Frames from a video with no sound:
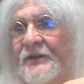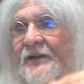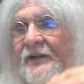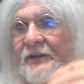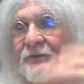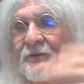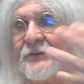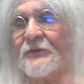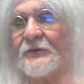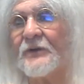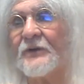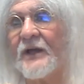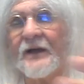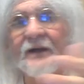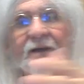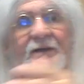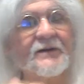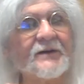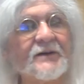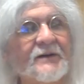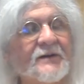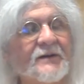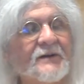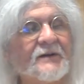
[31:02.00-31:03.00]
that I do like
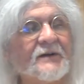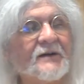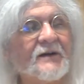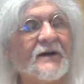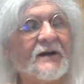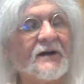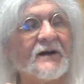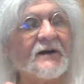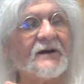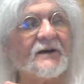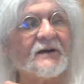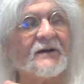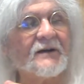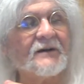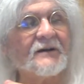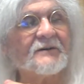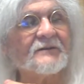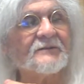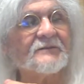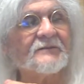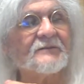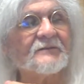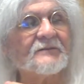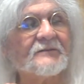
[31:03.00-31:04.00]

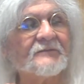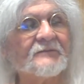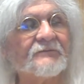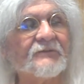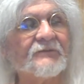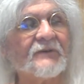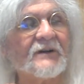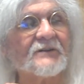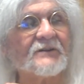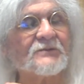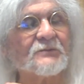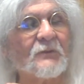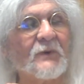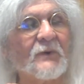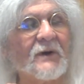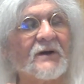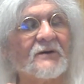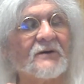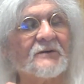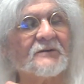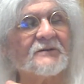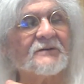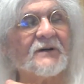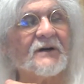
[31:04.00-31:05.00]
um, as
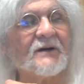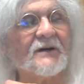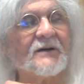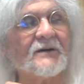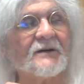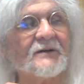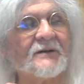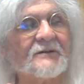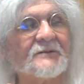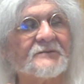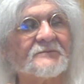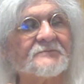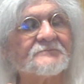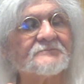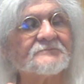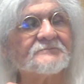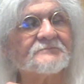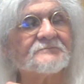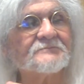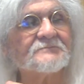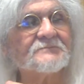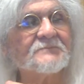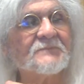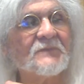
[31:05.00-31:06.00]
well. Um,
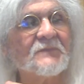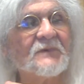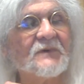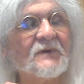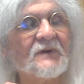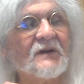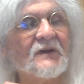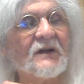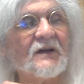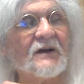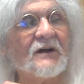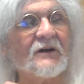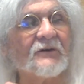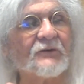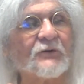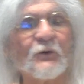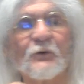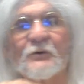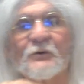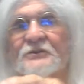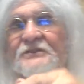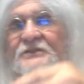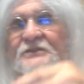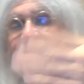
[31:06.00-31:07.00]
of
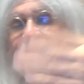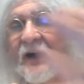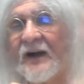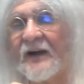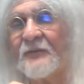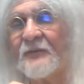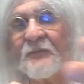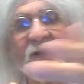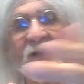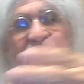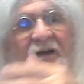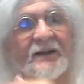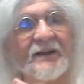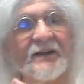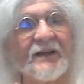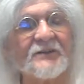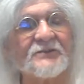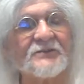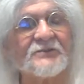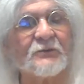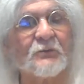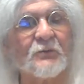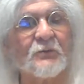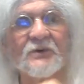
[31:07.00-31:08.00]
course, Diamine
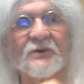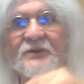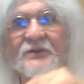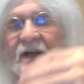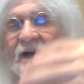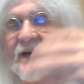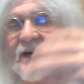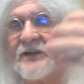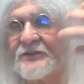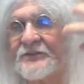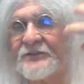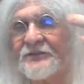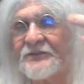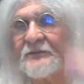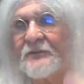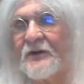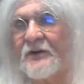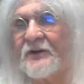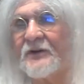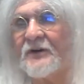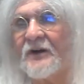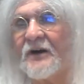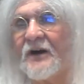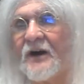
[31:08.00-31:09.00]
has a real nice
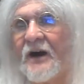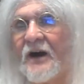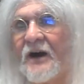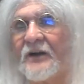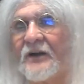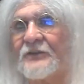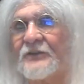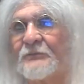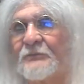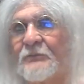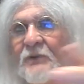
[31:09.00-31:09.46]
ox